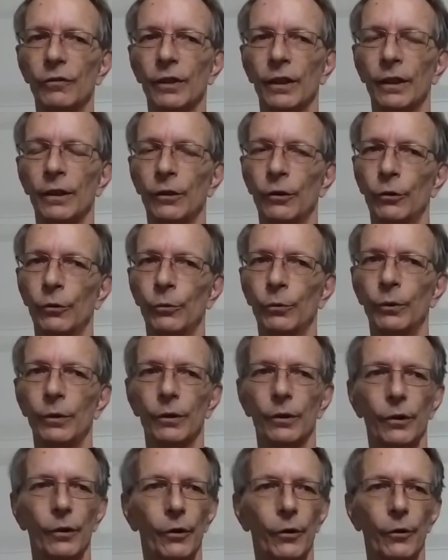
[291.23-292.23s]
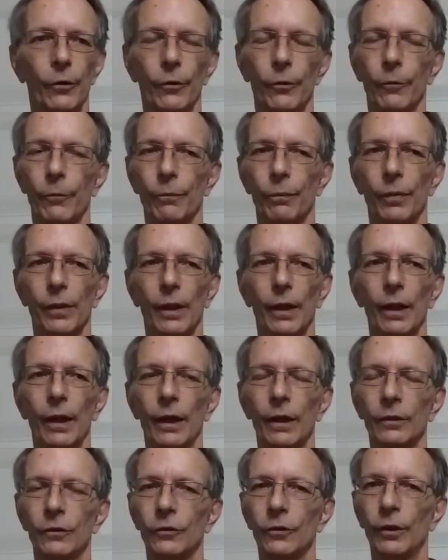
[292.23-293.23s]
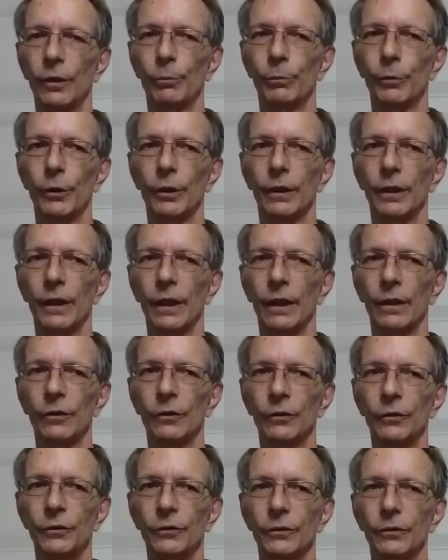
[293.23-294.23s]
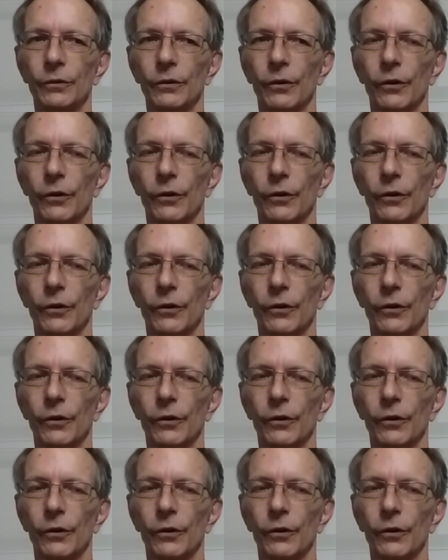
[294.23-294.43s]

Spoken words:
I owe X number of dollars.